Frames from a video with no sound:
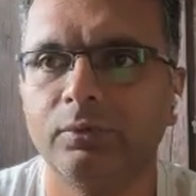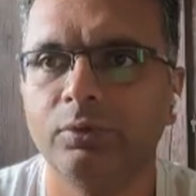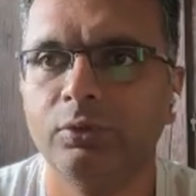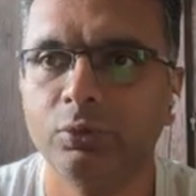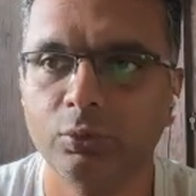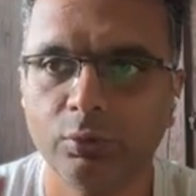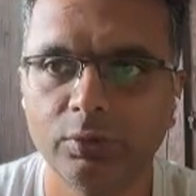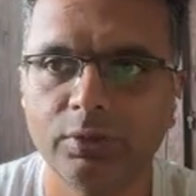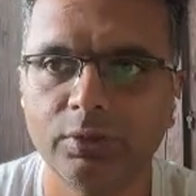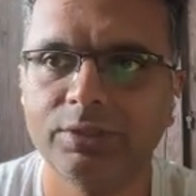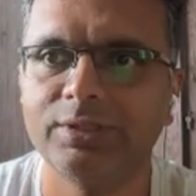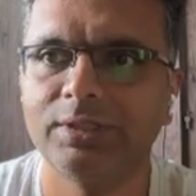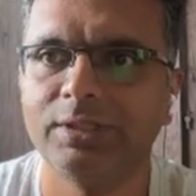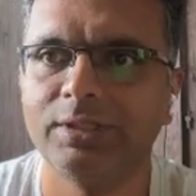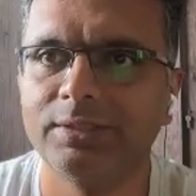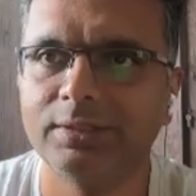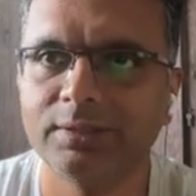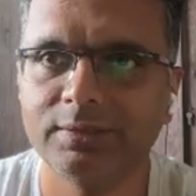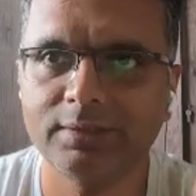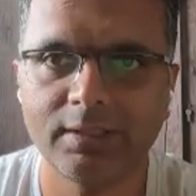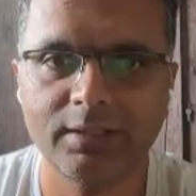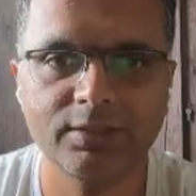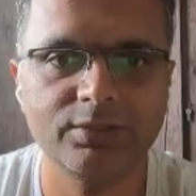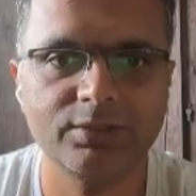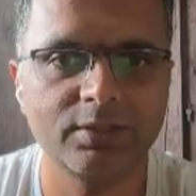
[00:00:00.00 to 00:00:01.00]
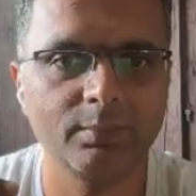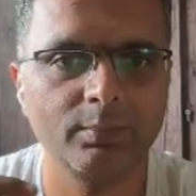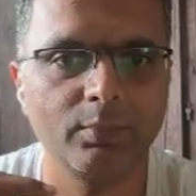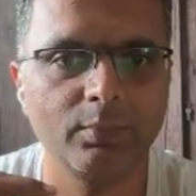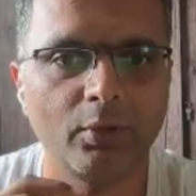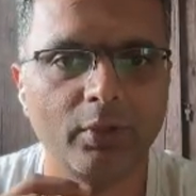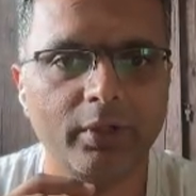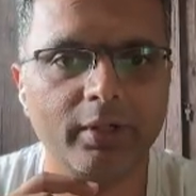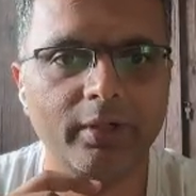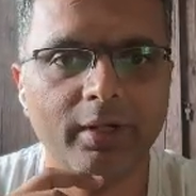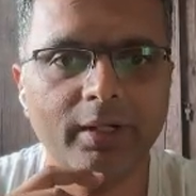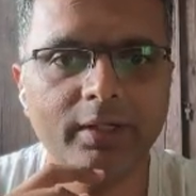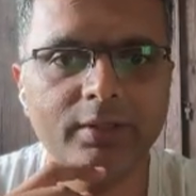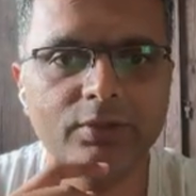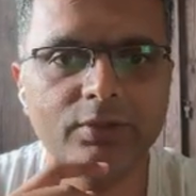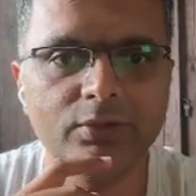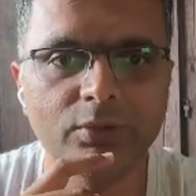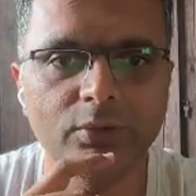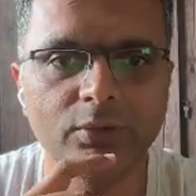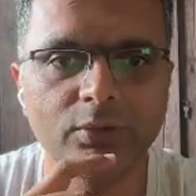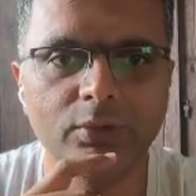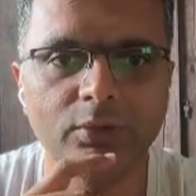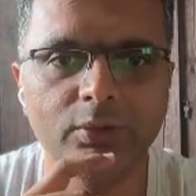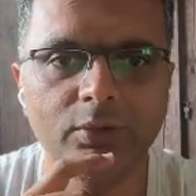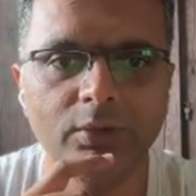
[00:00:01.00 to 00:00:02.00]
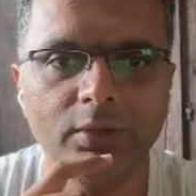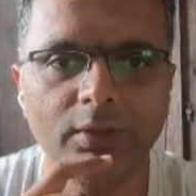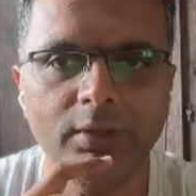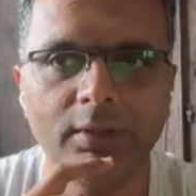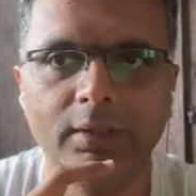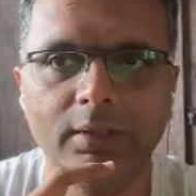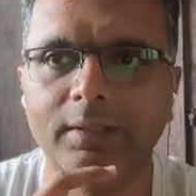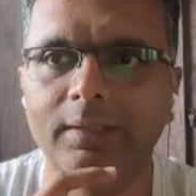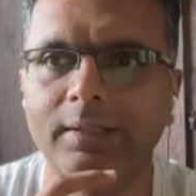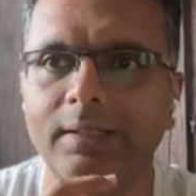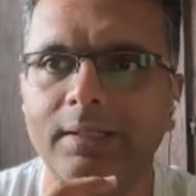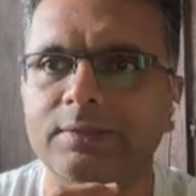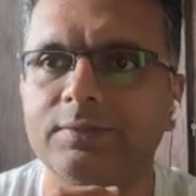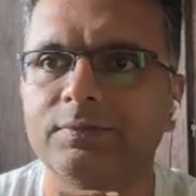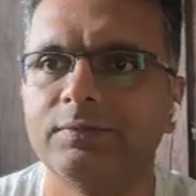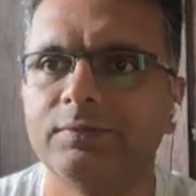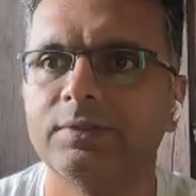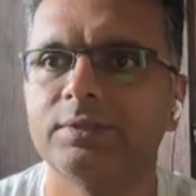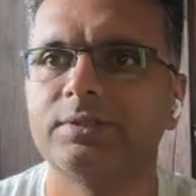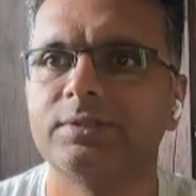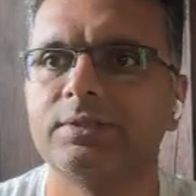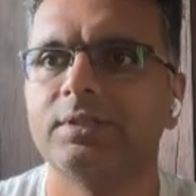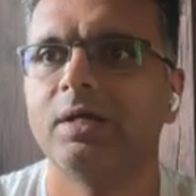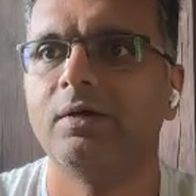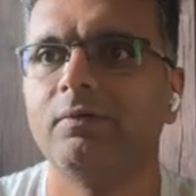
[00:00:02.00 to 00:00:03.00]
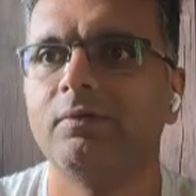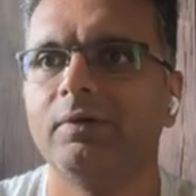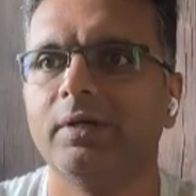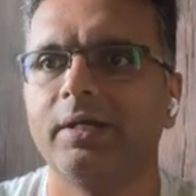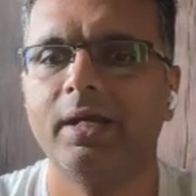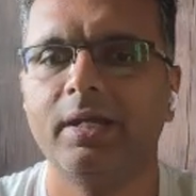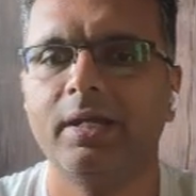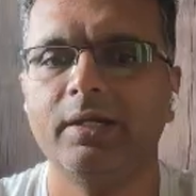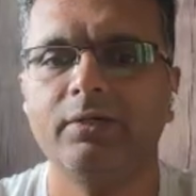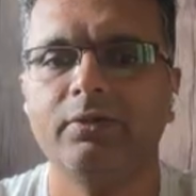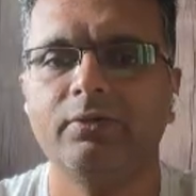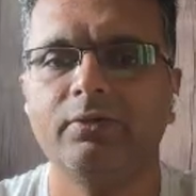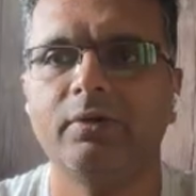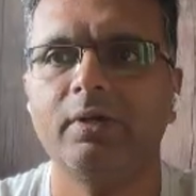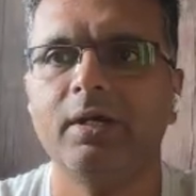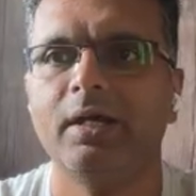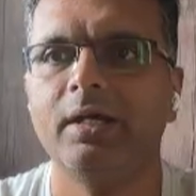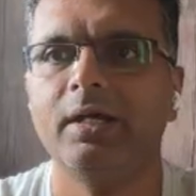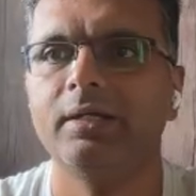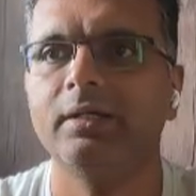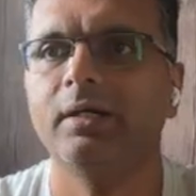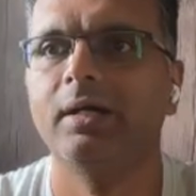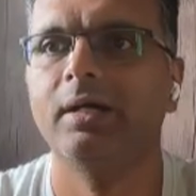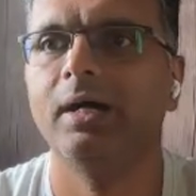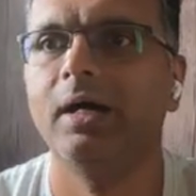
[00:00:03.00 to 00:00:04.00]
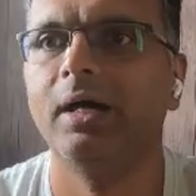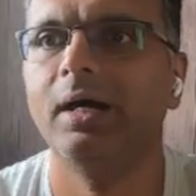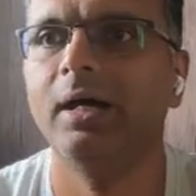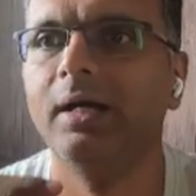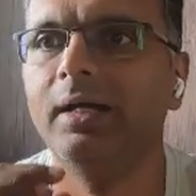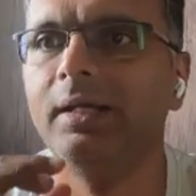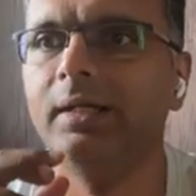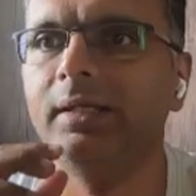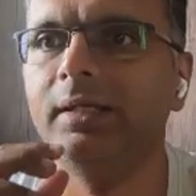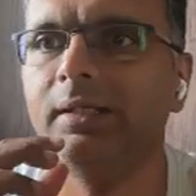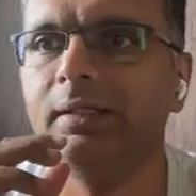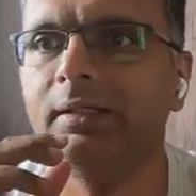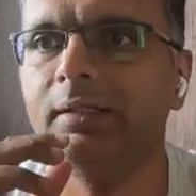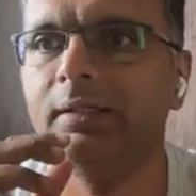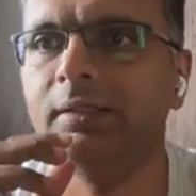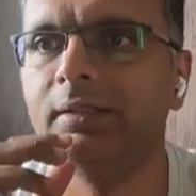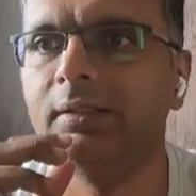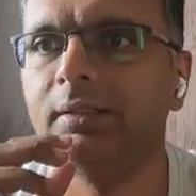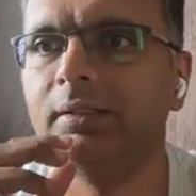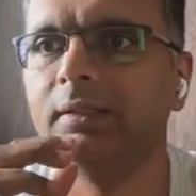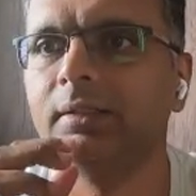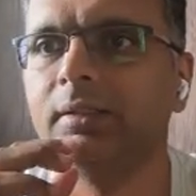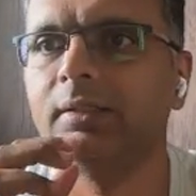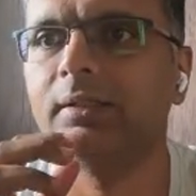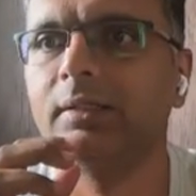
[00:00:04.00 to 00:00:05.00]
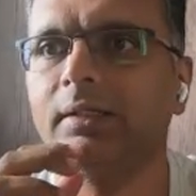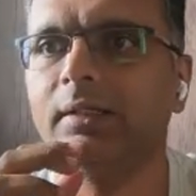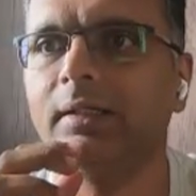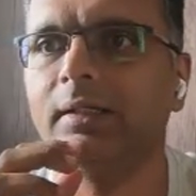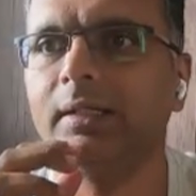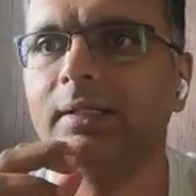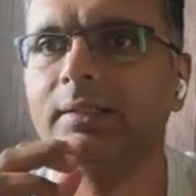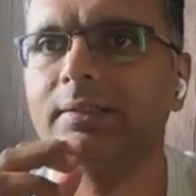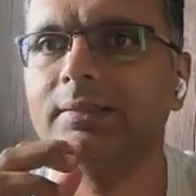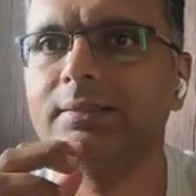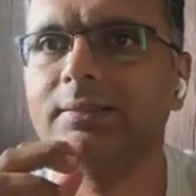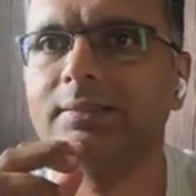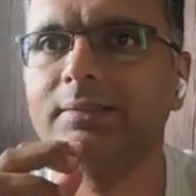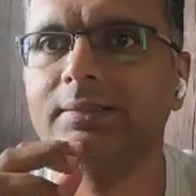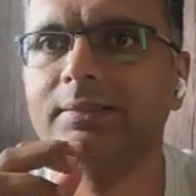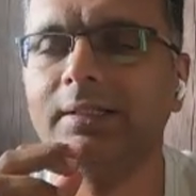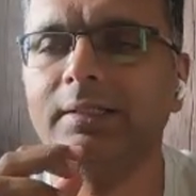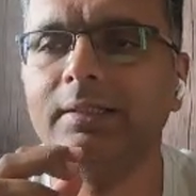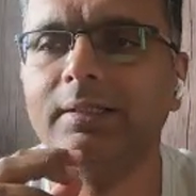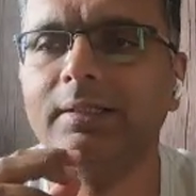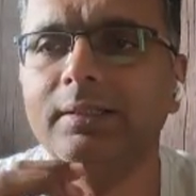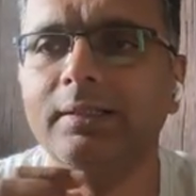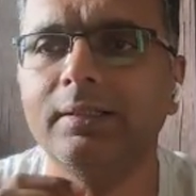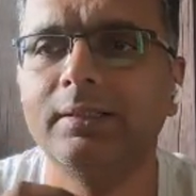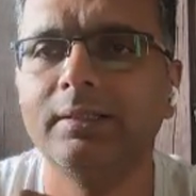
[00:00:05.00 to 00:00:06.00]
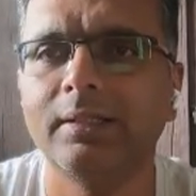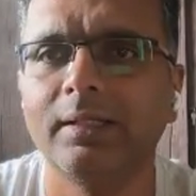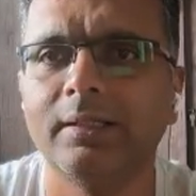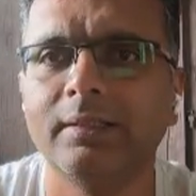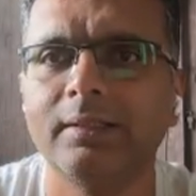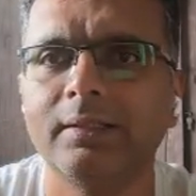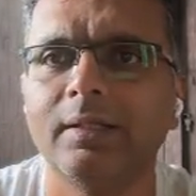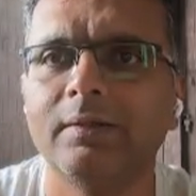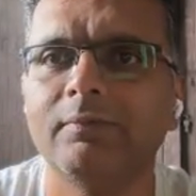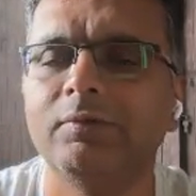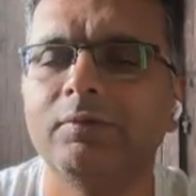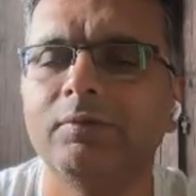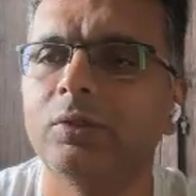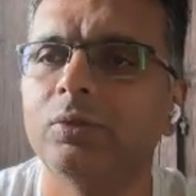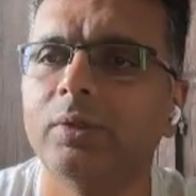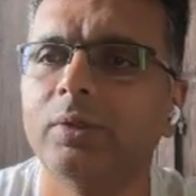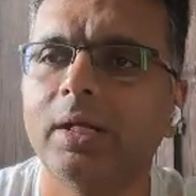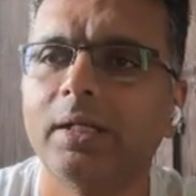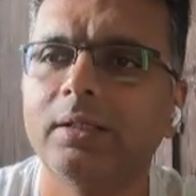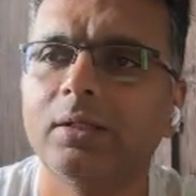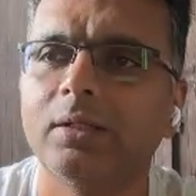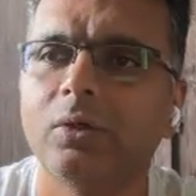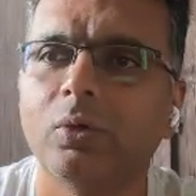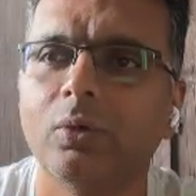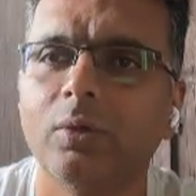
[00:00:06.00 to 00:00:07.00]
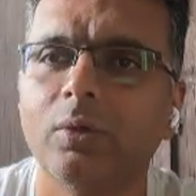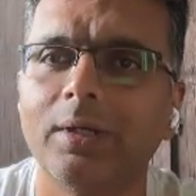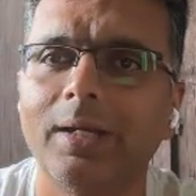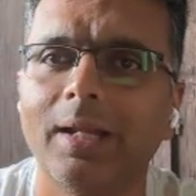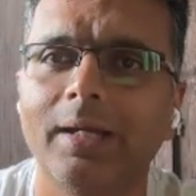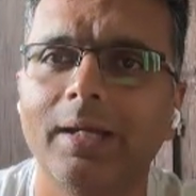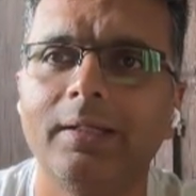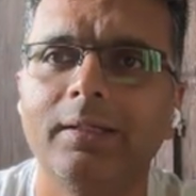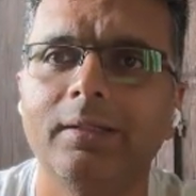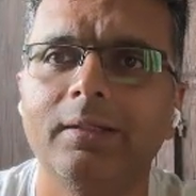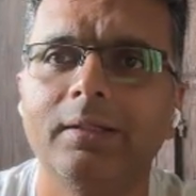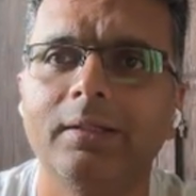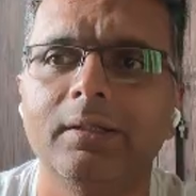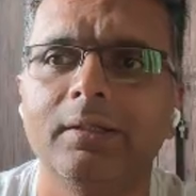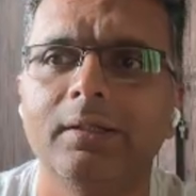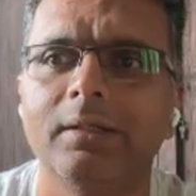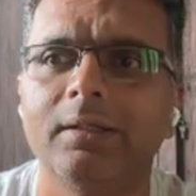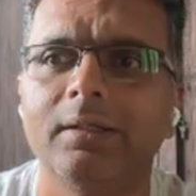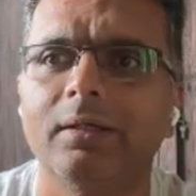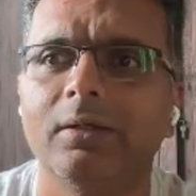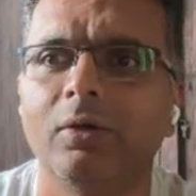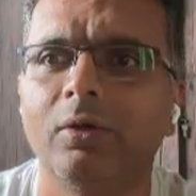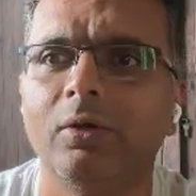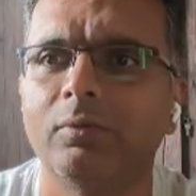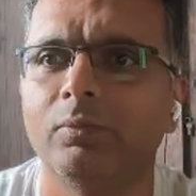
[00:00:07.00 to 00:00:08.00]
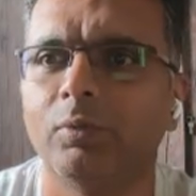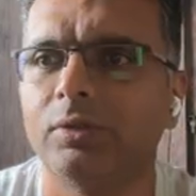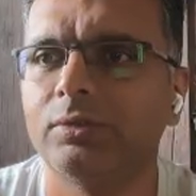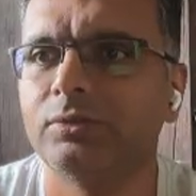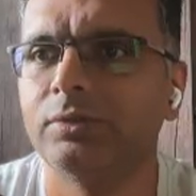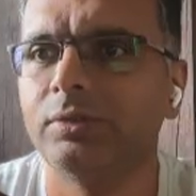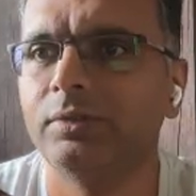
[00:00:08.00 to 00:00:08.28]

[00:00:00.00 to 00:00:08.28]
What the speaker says: do the changes, and it's deployed, right? So let's first now again try a hi and send it, and then we look at the code line onward.